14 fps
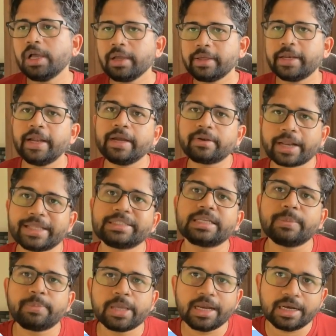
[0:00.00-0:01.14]
create REST
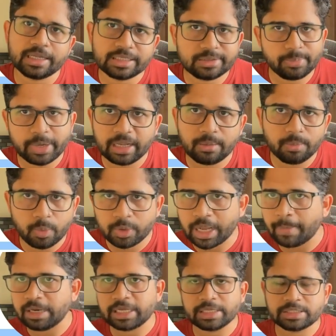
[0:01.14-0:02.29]
API in a Spring Boot
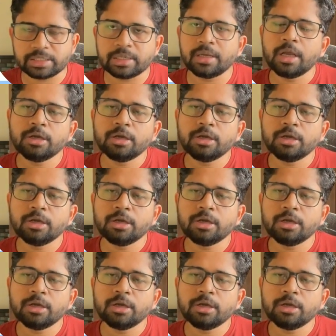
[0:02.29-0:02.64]
application.